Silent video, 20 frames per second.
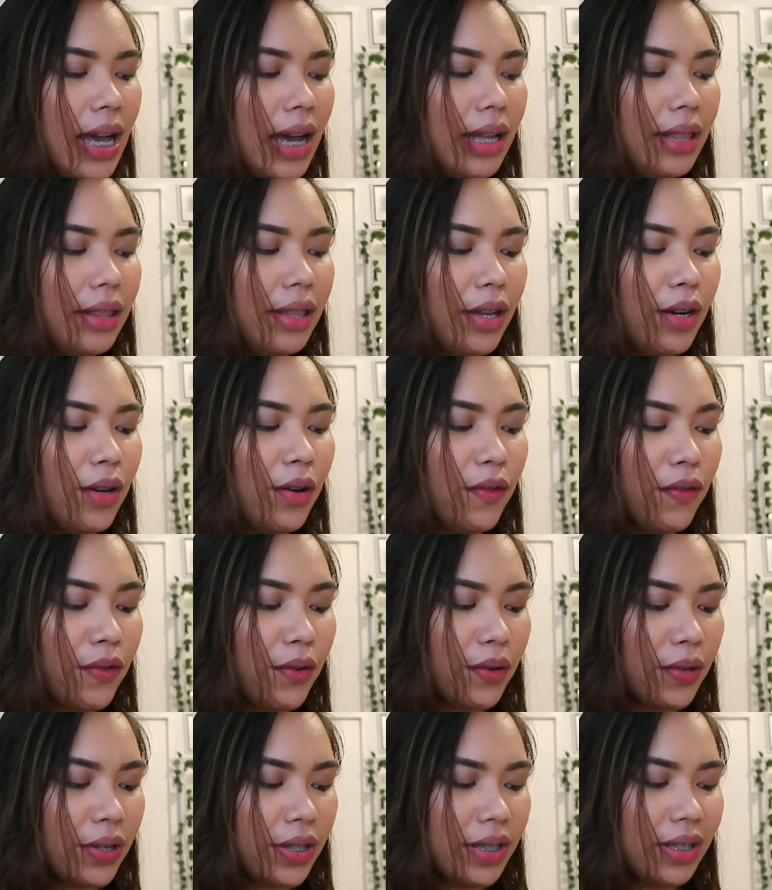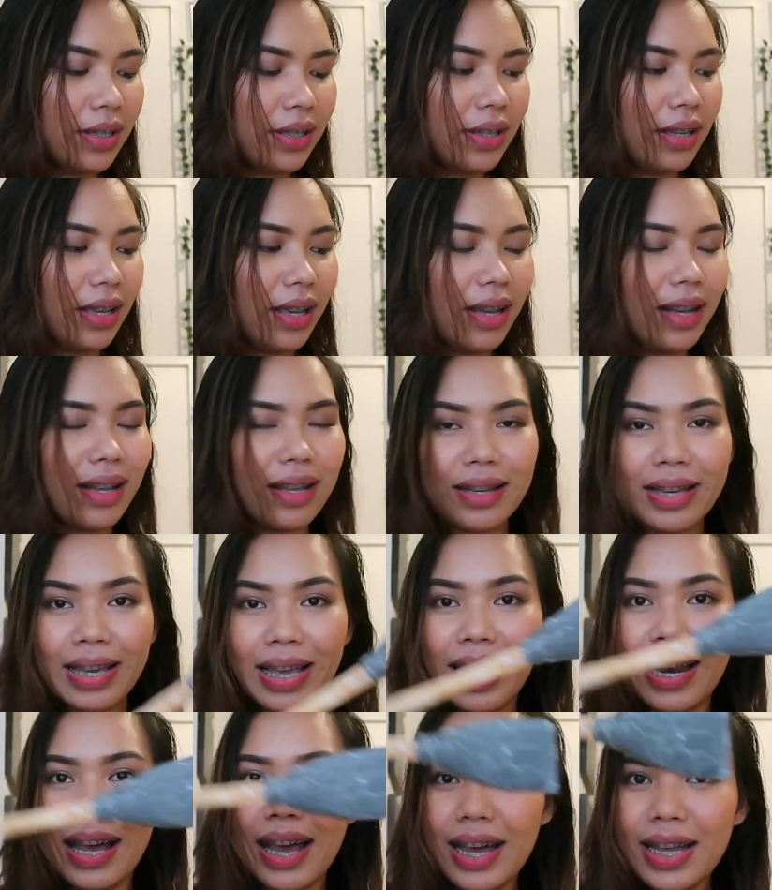And then of course
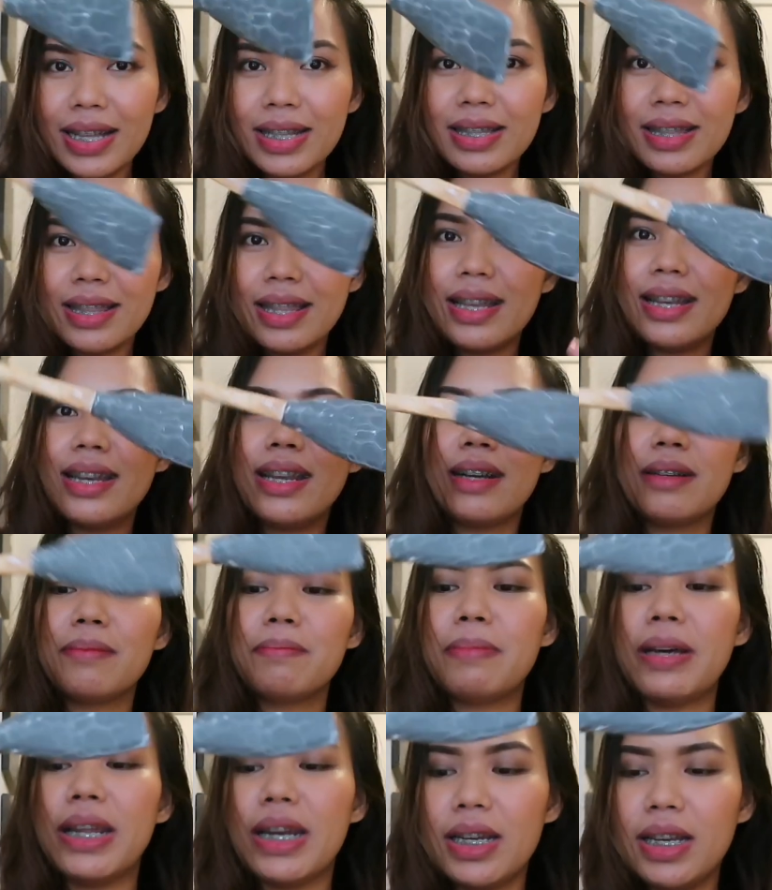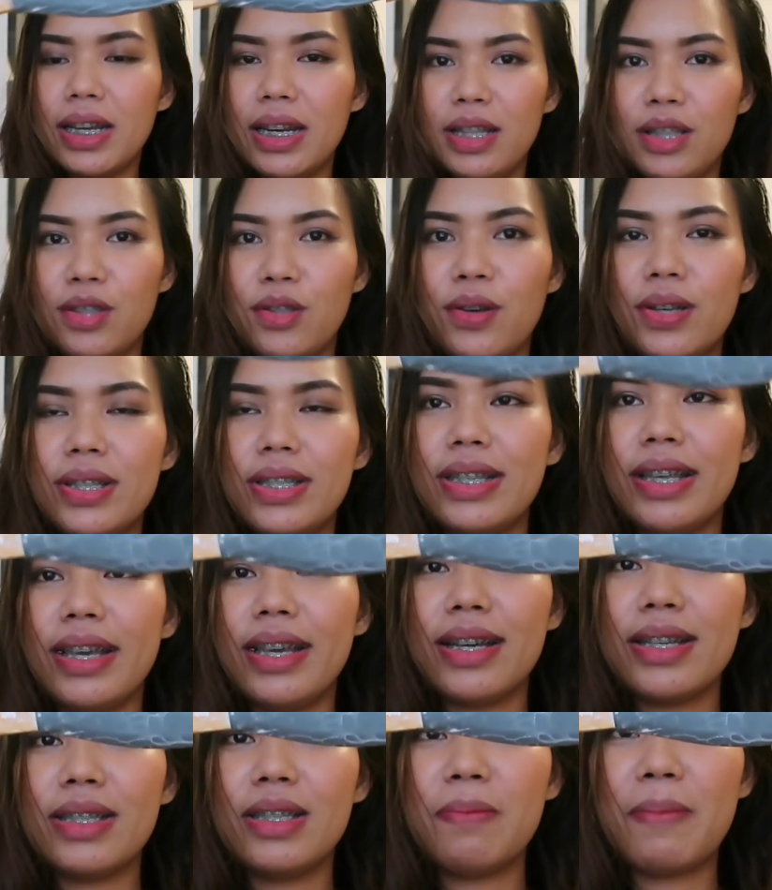kailangan din ng parang ganito. It's
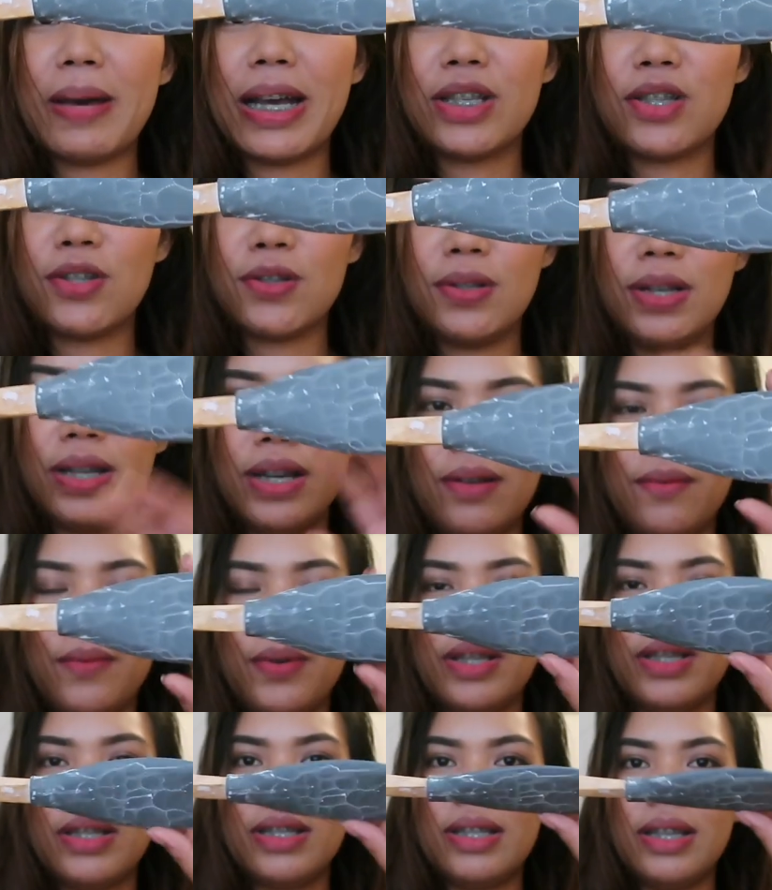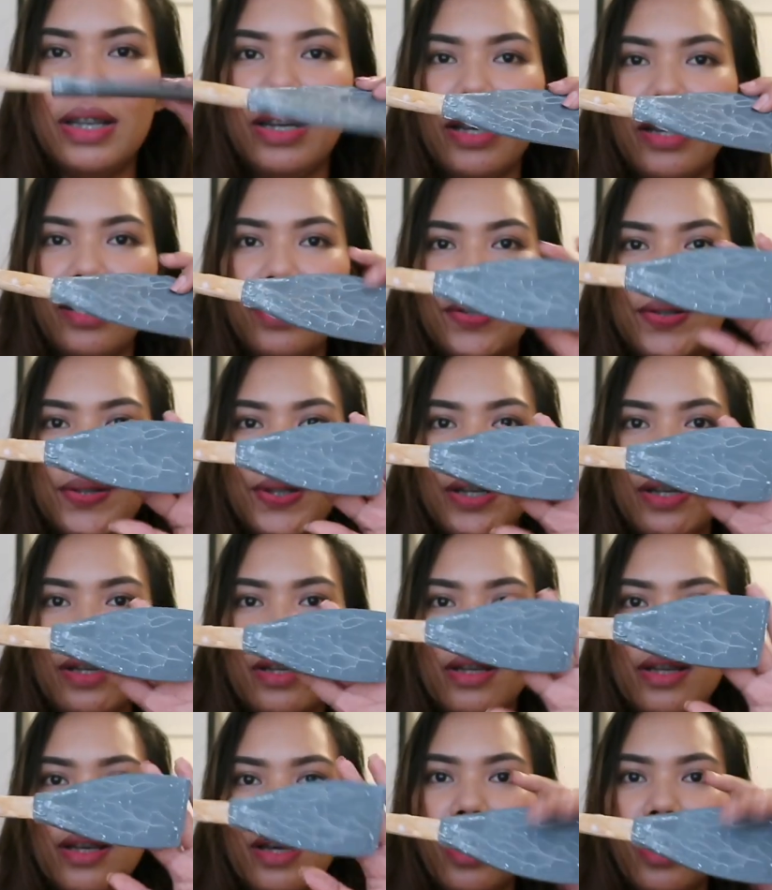like a spatula with a silicone
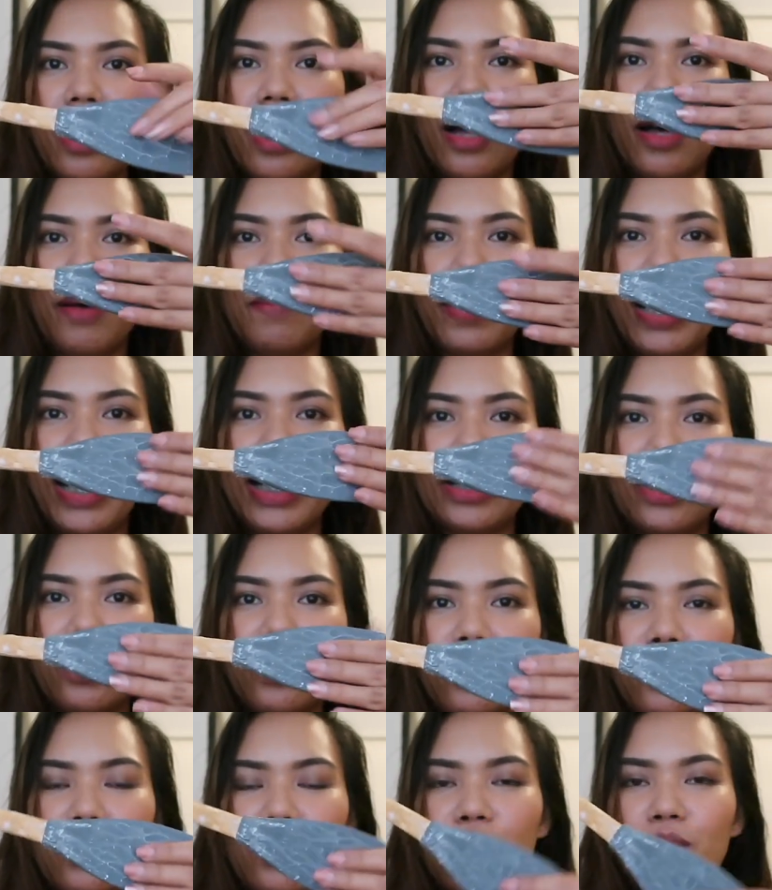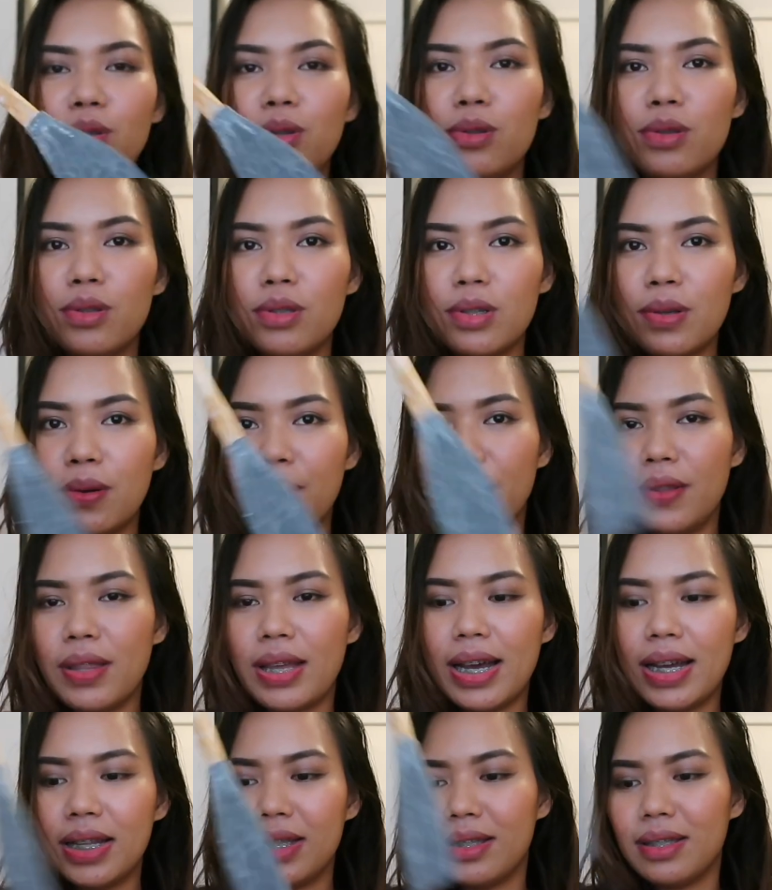handle, so
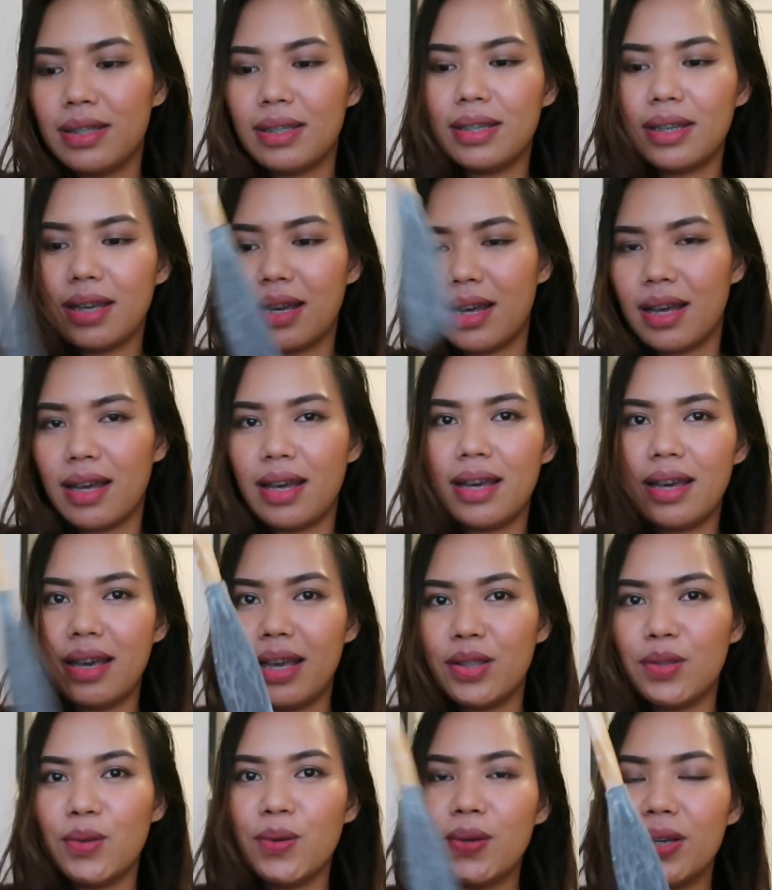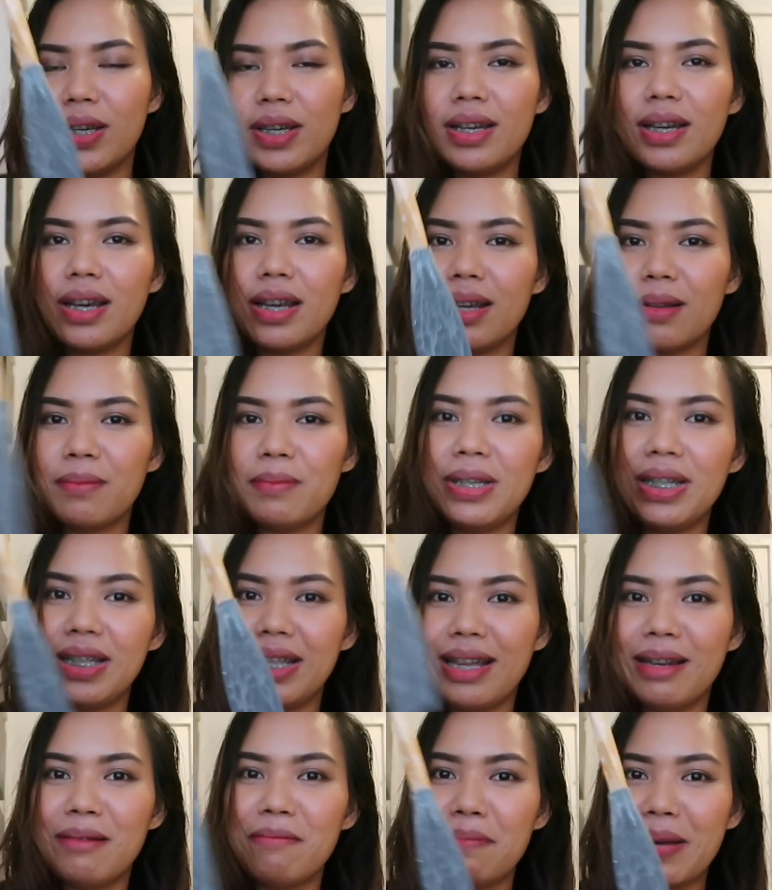that ito yung
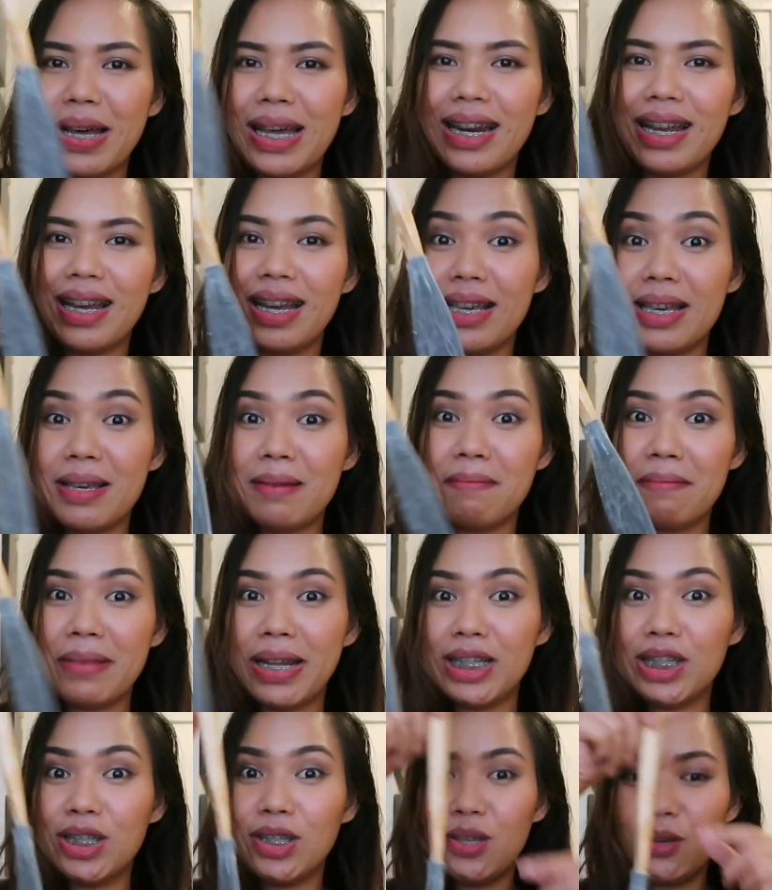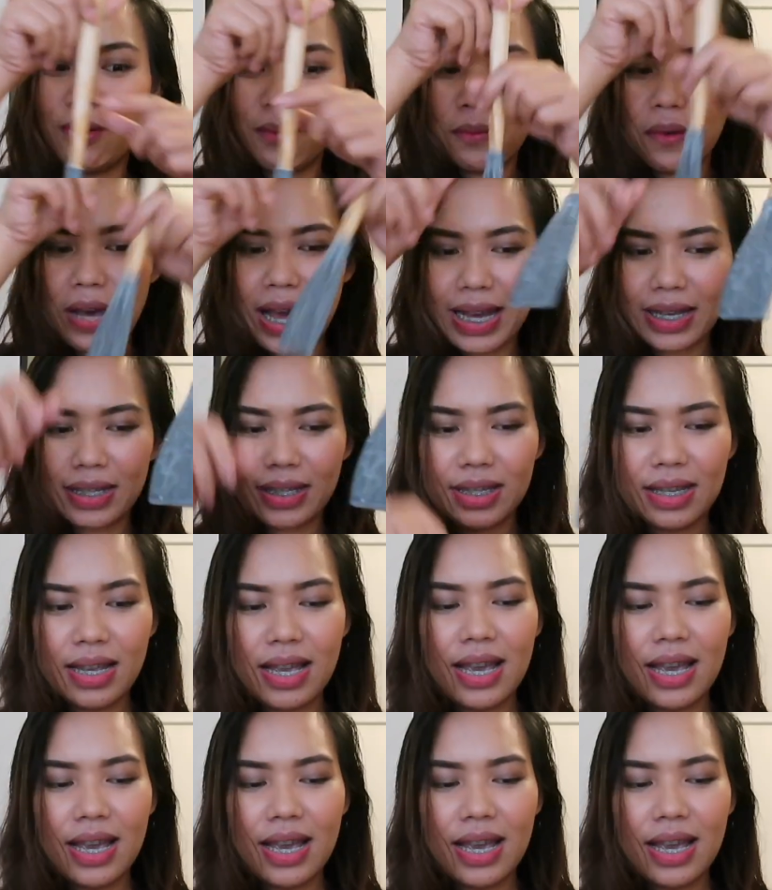gagamitin para i-melt yung wax.